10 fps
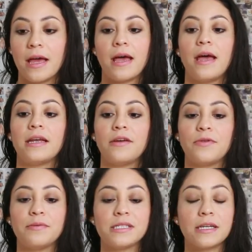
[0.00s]
and if
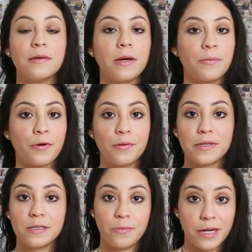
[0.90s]
you've seen my
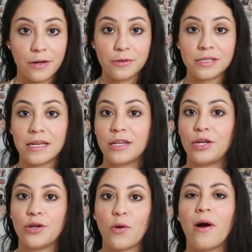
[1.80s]
previous videos, then
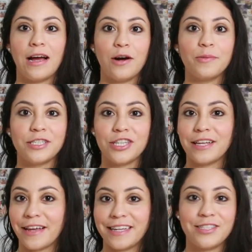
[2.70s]
you know how much I
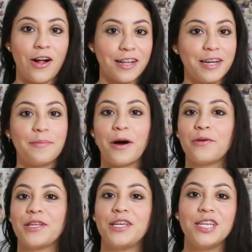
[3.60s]
like talking
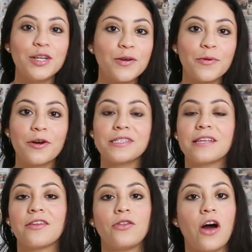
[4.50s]
about the universe
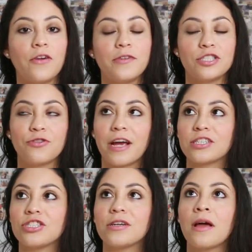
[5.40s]
and the law of
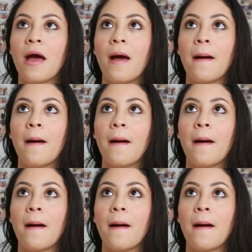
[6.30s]
attraction,